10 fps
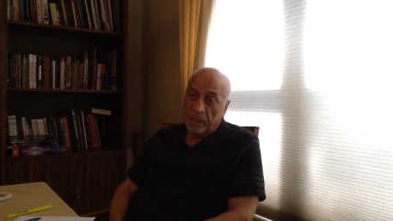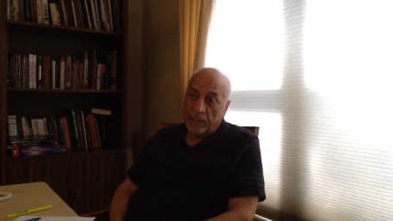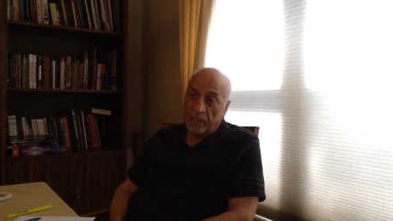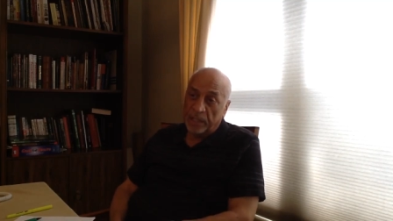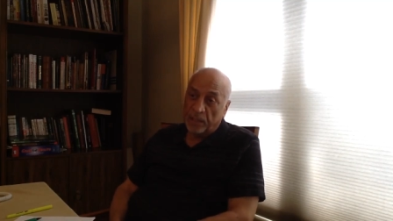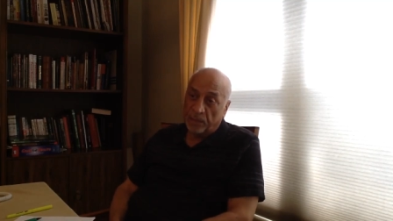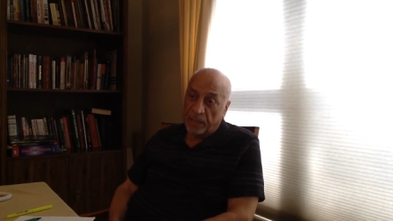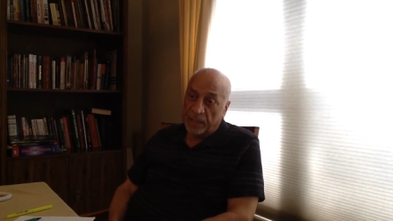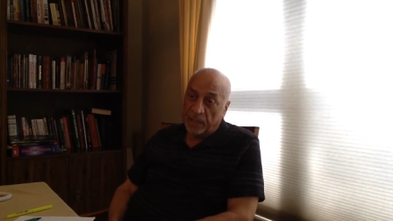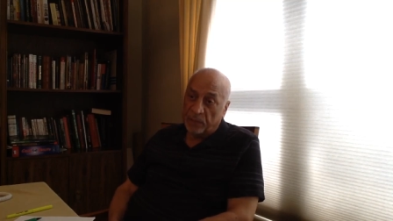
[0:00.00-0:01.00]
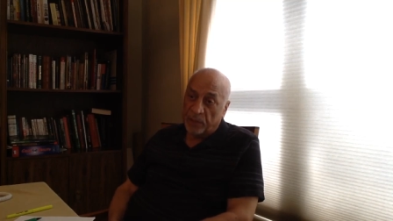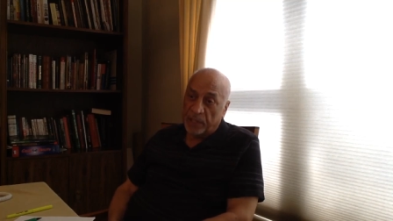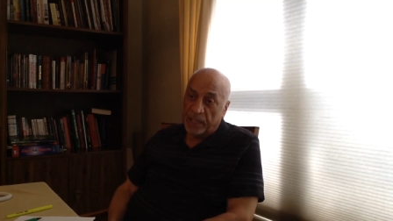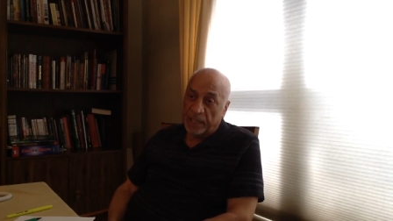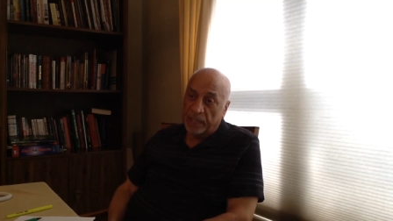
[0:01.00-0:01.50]
See, there's a big difference
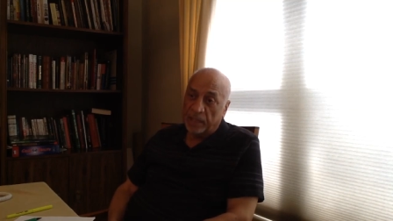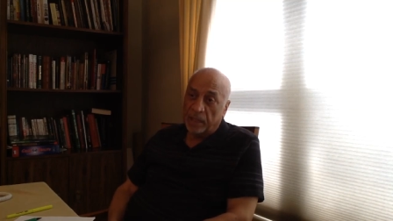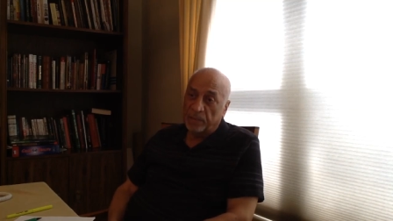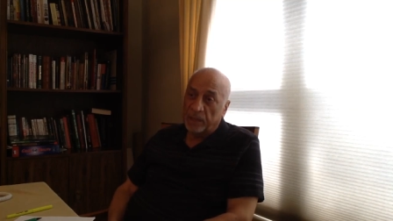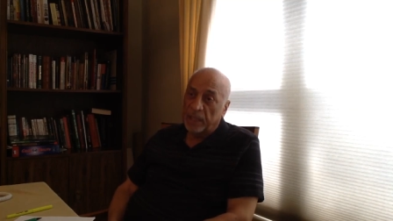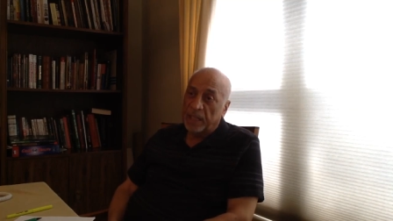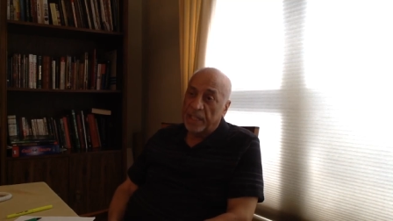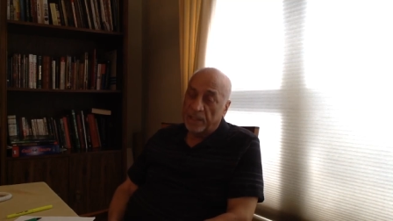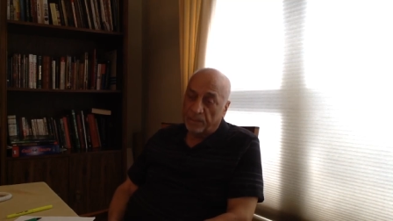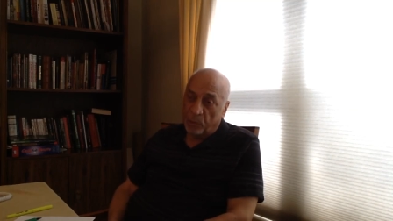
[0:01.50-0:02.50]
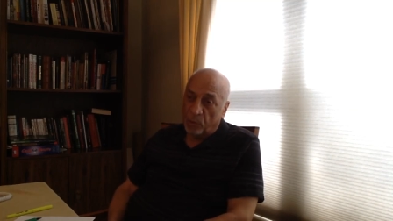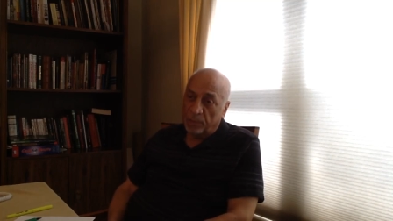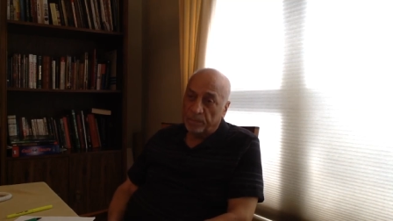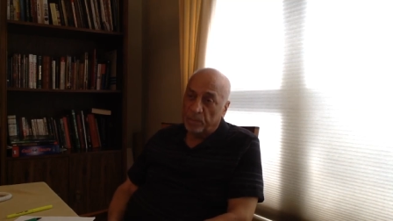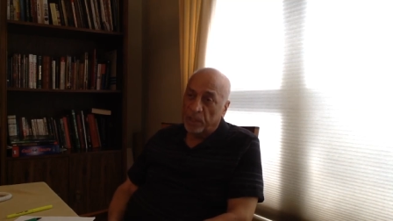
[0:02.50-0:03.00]
in that. Income is
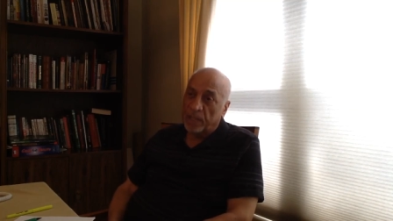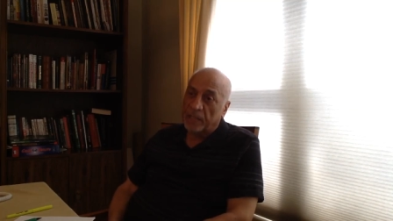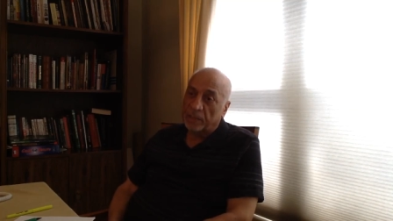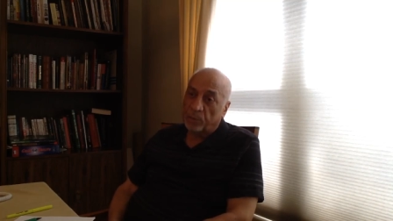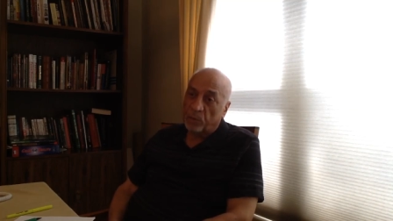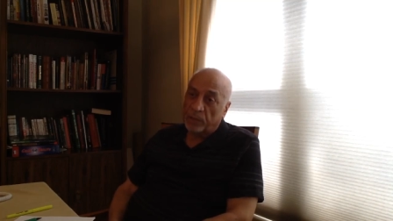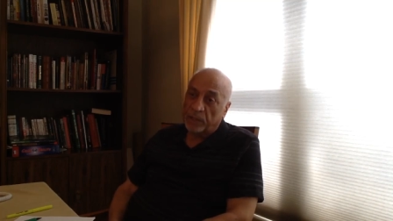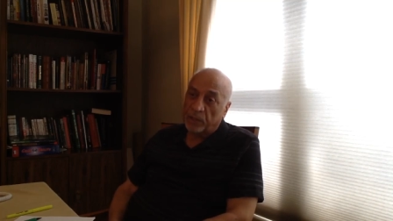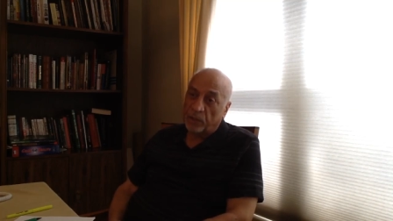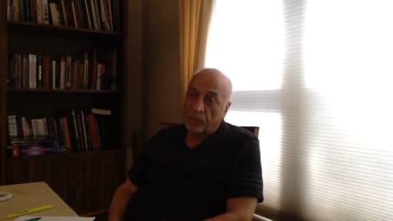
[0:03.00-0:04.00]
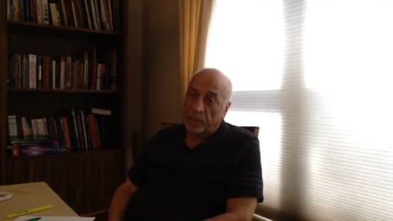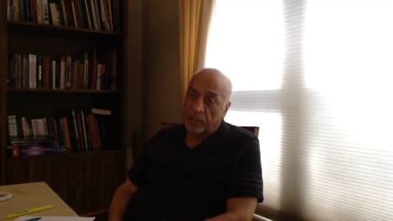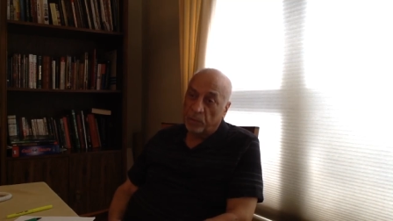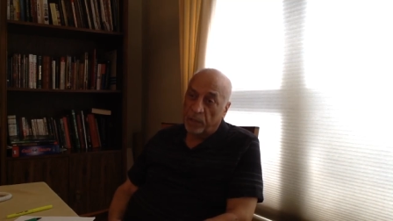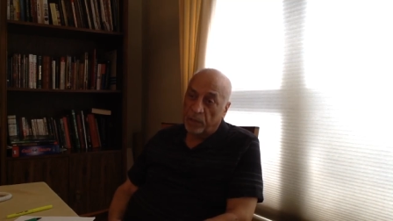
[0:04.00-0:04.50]
important, but it's not as important as
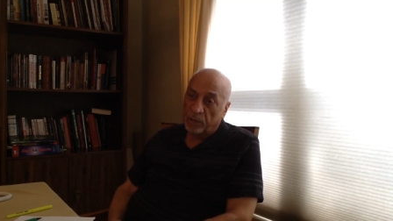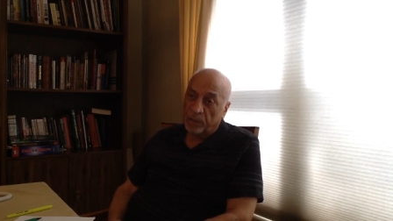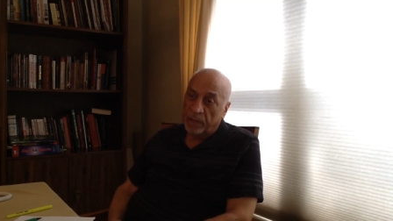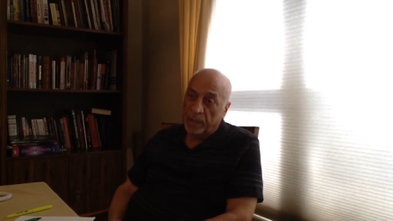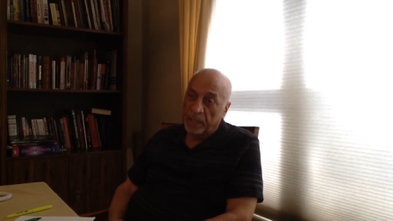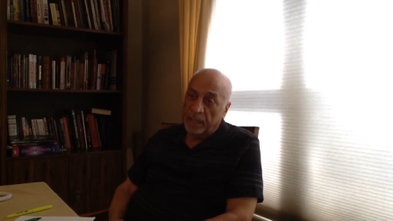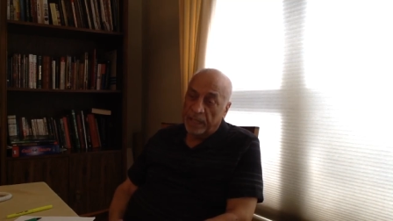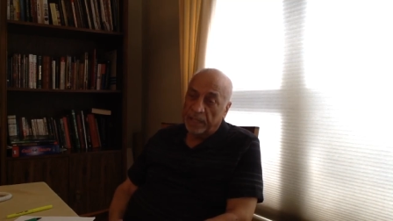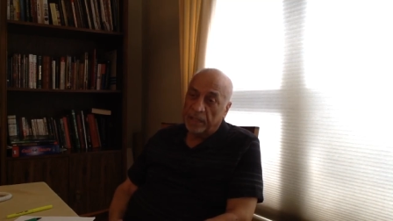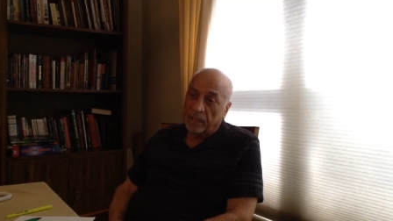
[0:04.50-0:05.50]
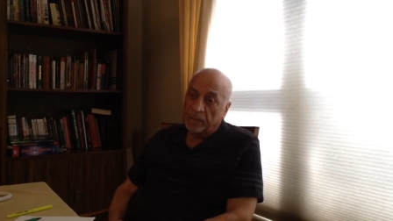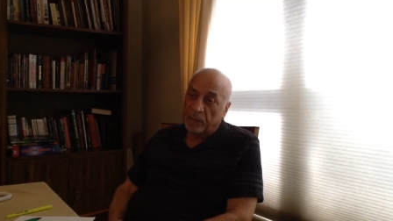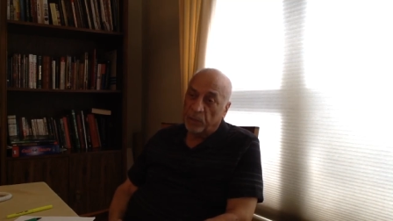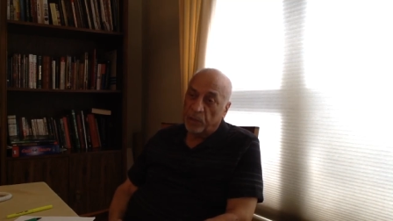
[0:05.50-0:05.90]
accumulating wealth. Income is